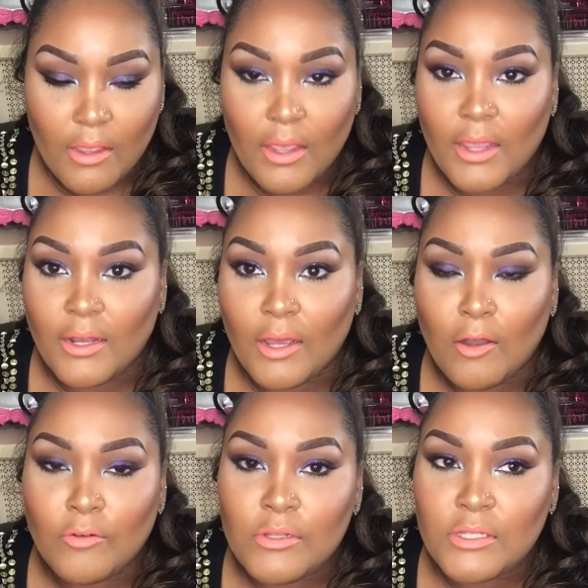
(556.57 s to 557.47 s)
I
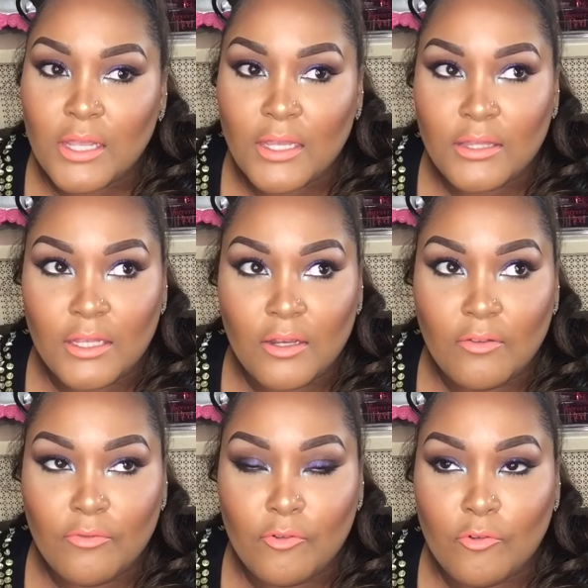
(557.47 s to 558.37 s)
only stayed there
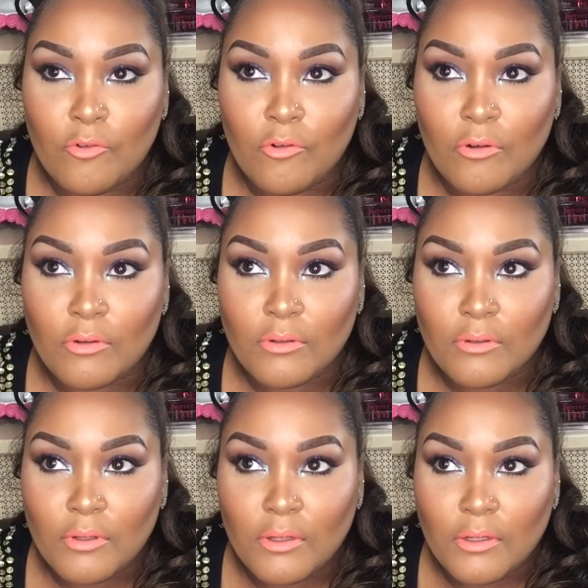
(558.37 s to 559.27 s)
for
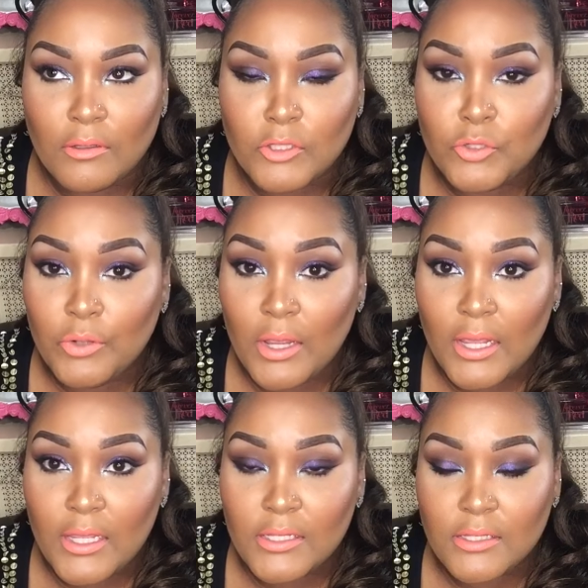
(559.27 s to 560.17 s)
2
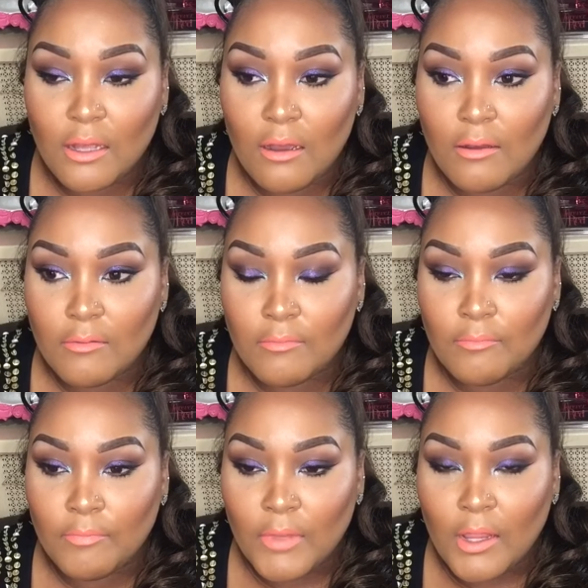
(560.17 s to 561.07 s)
days.
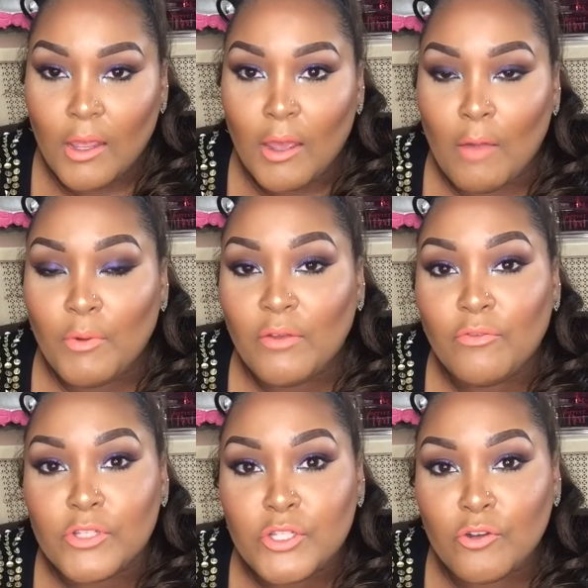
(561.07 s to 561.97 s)
I went in
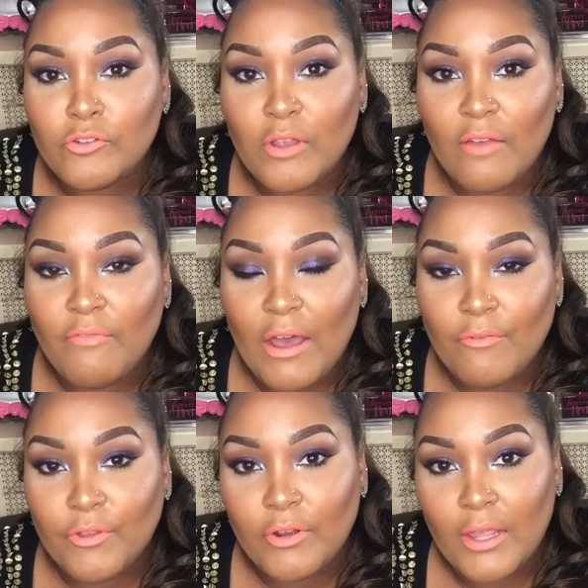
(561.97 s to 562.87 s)
for surgery at
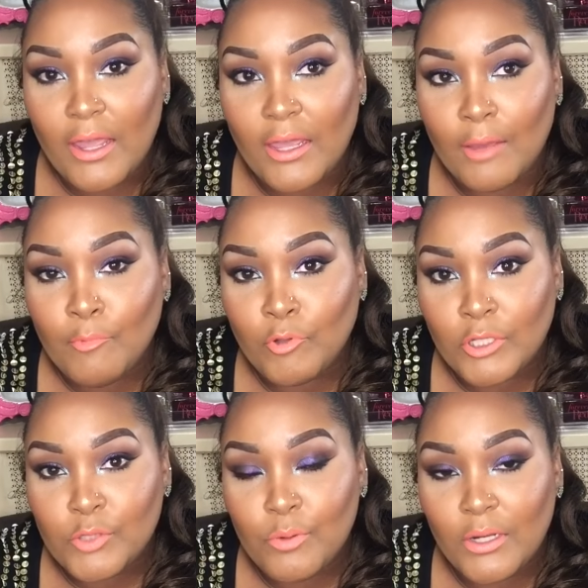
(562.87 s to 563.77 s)
5:30 a.m. on the
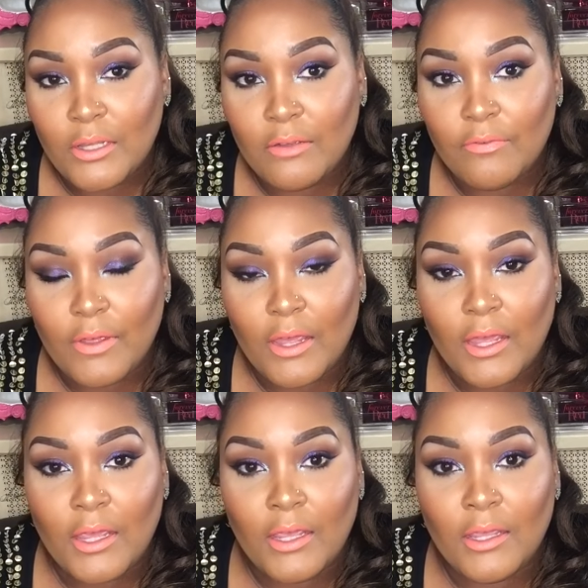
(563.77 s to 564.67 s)
20th,
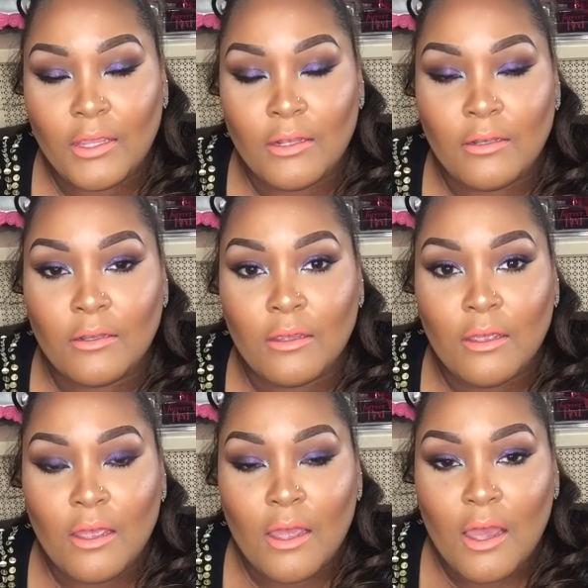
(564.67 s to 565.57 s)
and
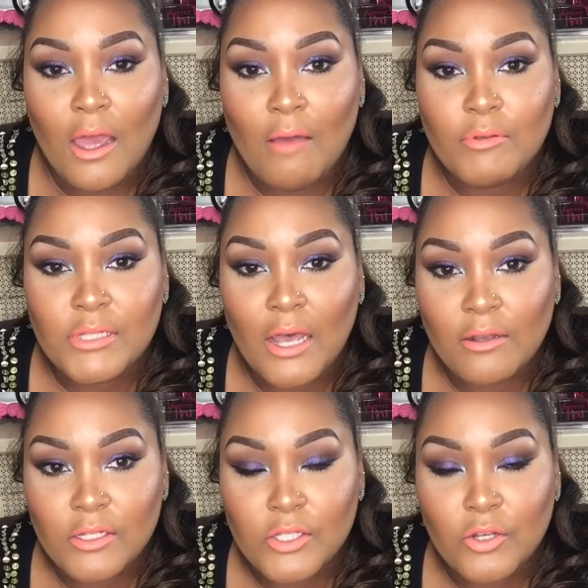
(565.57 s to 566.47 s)
I was
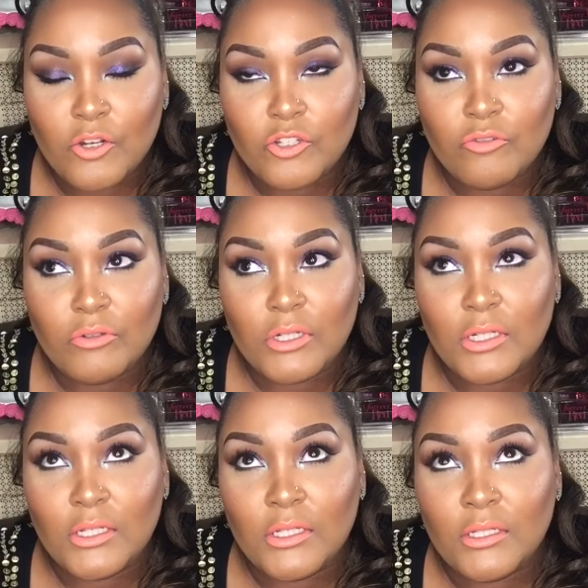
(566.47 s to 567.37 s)
out of
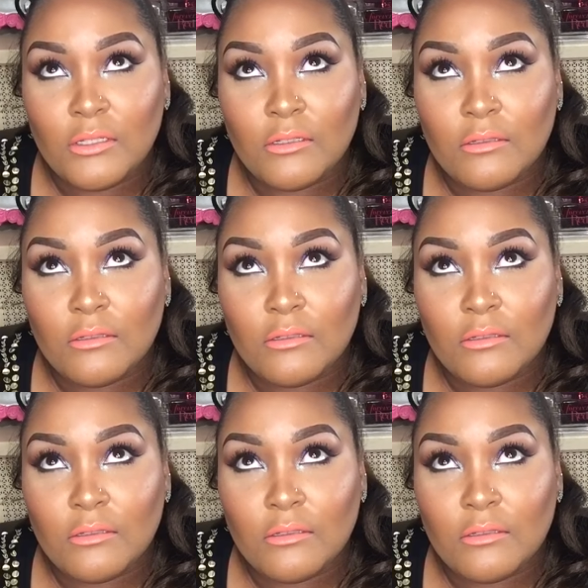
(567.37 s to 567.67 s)
surgery